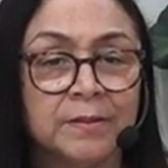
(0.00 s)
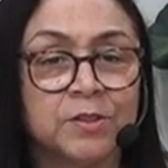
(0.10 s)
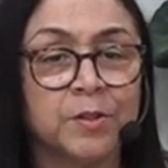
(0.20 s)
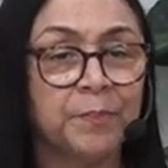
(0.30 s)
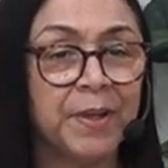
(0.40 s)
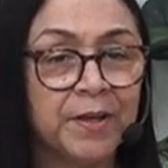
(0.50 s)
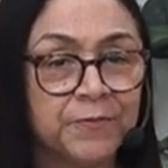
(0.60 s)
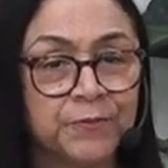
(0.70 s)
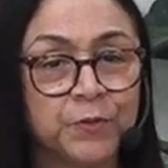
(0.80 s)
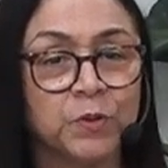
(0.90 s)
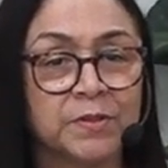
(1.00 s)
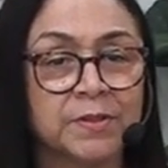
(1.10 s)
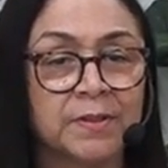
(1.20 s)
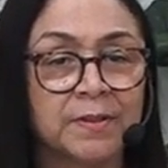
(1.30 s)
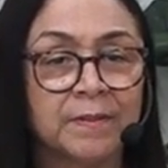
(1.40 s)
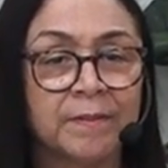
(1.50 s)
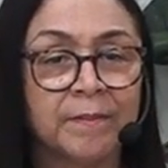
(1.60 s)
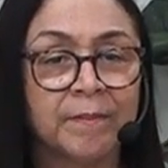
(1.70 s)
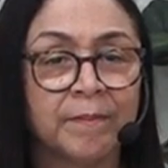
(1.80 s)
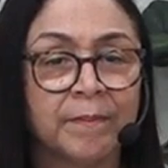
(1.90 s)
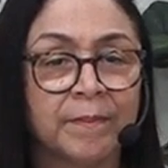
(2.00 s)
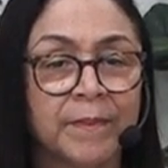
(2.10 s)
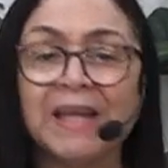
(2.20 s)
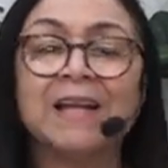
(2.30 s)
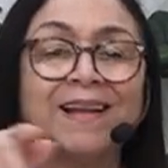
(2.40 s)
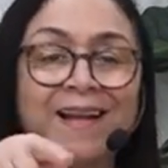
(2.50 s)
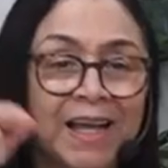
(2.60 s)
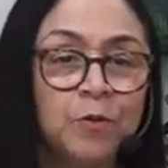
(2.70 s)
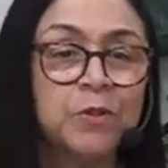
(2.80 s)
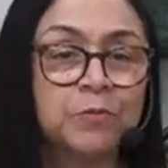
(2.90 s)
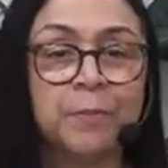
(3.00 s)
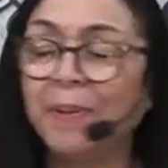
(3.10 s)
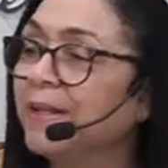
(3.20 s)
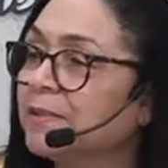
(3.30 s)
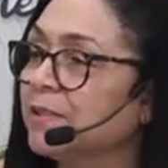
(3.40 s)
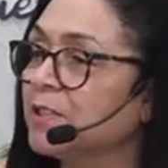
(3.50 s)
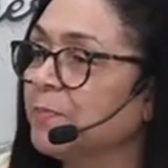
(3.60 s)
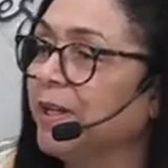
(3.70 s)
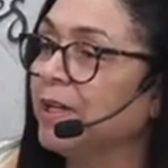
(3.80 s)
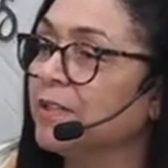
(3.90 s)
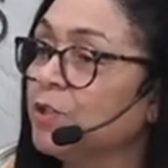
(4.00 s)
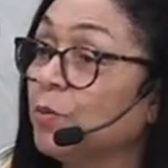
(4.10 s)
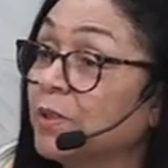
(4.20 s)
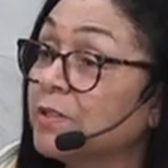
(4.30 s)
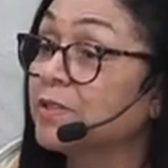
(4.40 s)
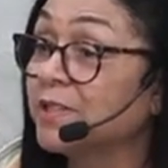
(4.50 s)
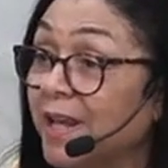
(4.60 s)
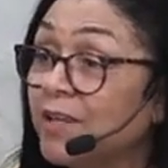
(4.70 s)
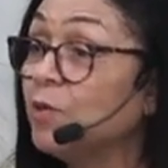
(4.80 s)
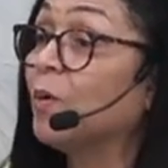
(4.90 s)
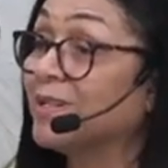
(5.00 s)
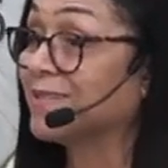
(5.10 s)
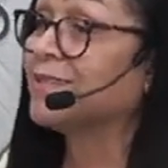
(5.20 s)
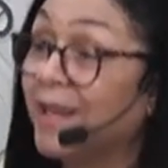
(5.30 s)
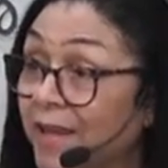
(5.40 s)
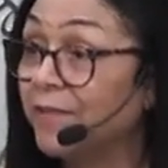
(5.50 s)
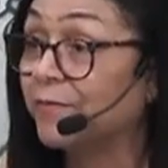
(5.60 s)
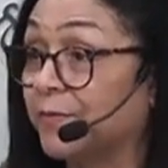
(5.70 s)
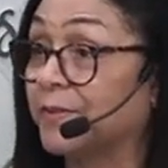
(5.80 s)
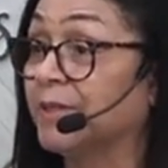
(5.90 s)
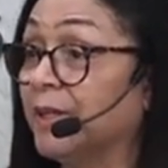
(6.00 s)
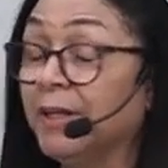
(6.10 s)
to bear fruit in line with repentance because you could say you are saved.